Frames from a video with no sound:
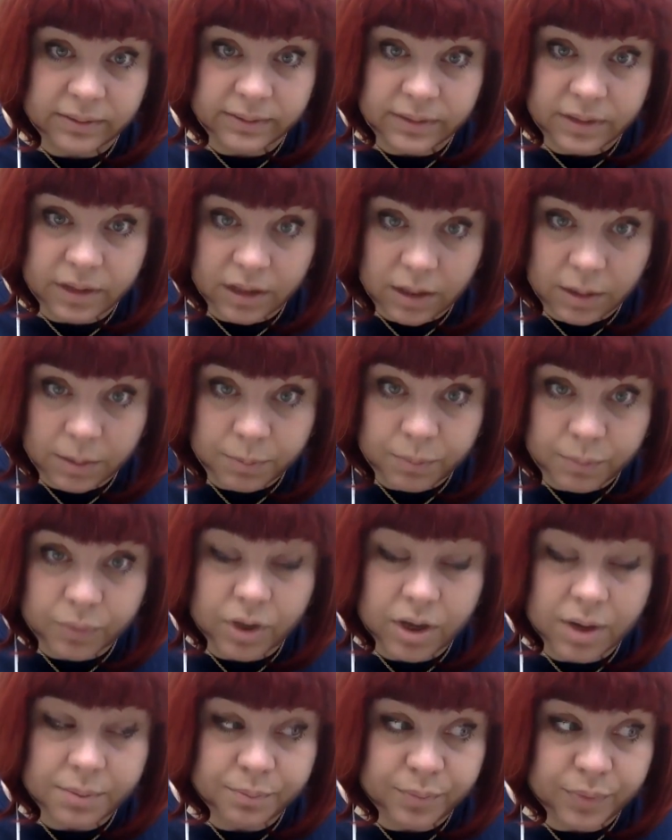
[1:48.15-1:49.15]
deep,
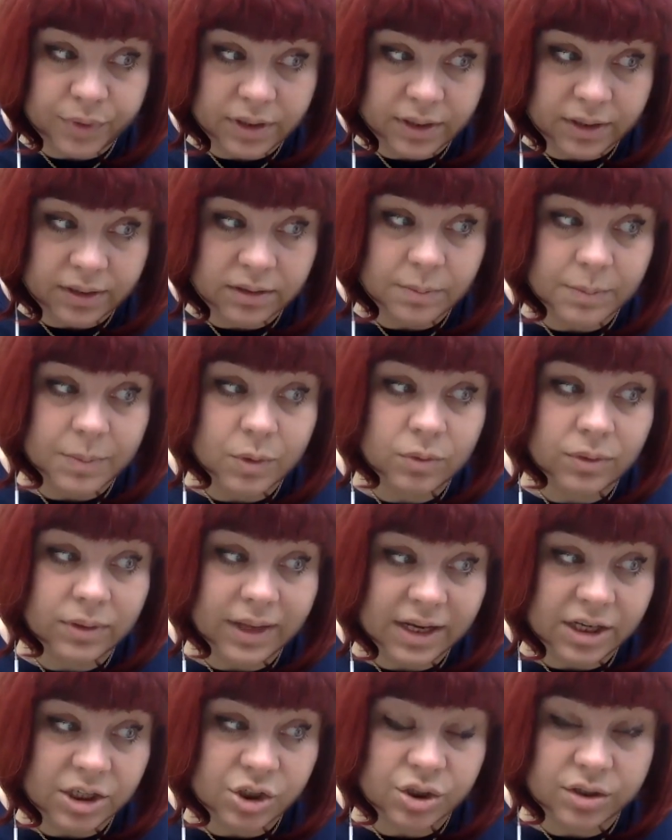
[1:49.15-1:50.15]
unpredictable
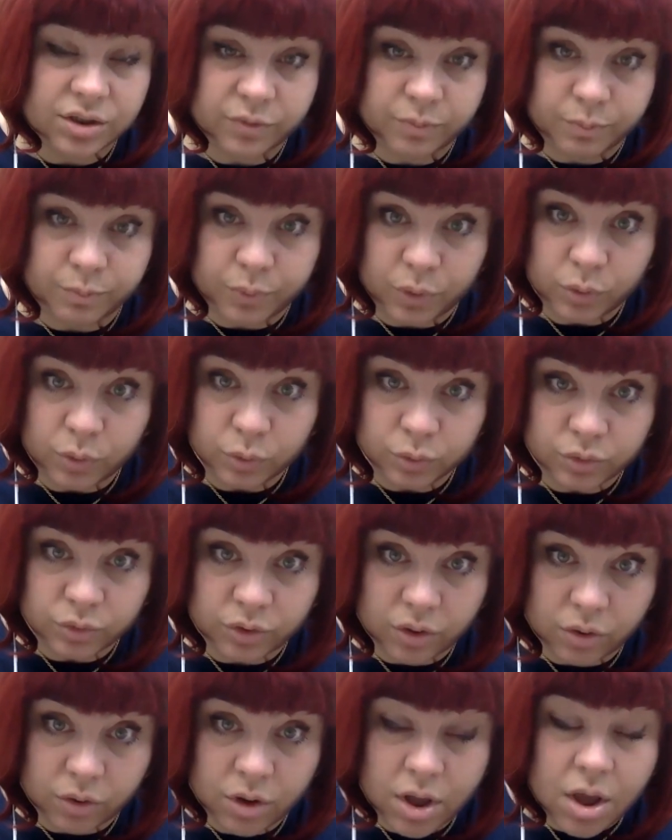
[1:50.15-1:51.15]
nature of
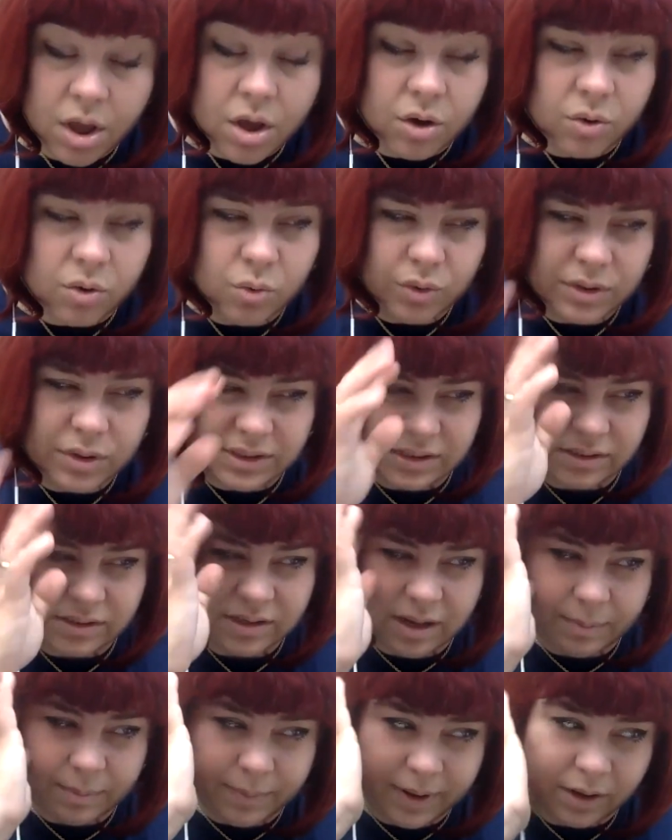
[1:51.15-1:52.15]
Pluto, who is
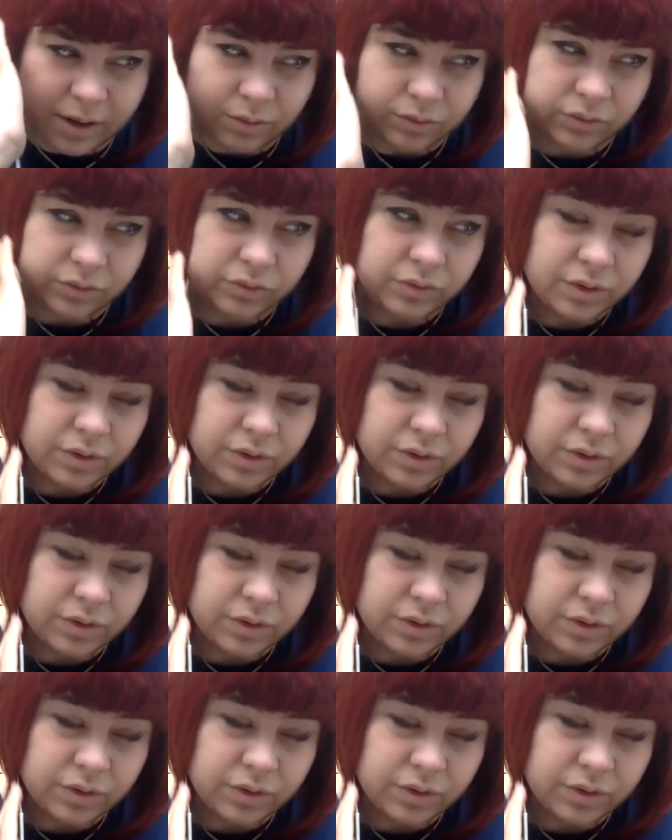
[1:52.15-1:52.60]
about